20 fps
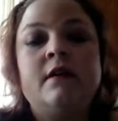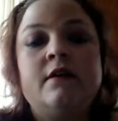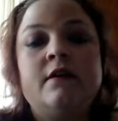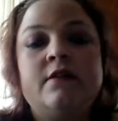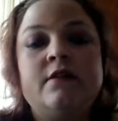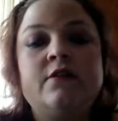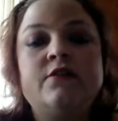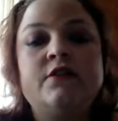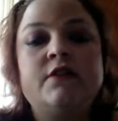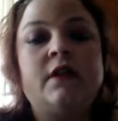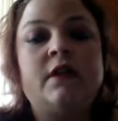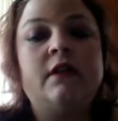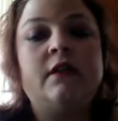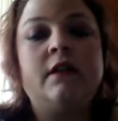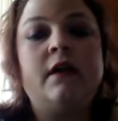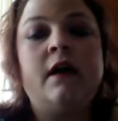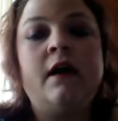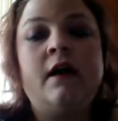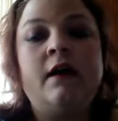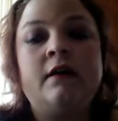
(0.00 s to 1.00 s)
There's a
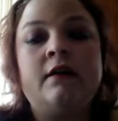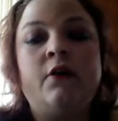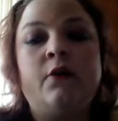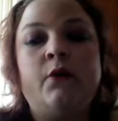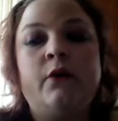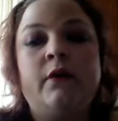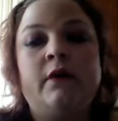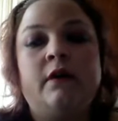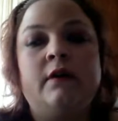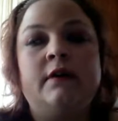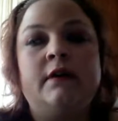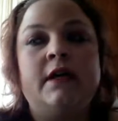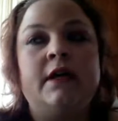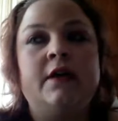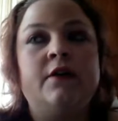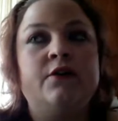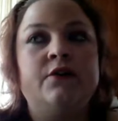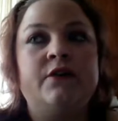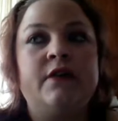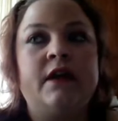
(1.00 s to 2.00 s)
lot going on
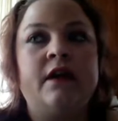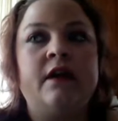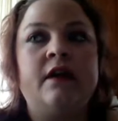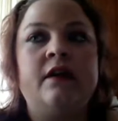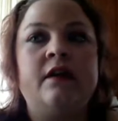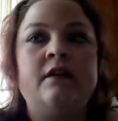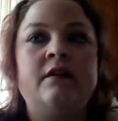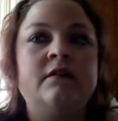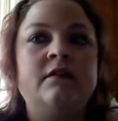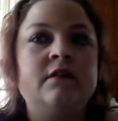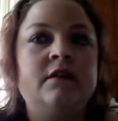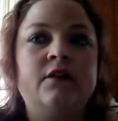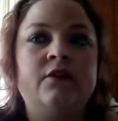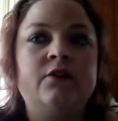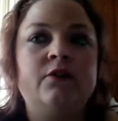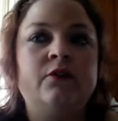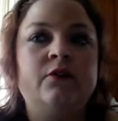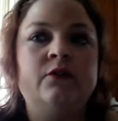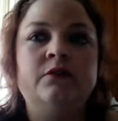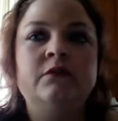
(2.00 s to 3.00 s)
here that
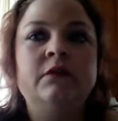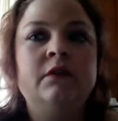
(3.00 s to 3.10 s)
it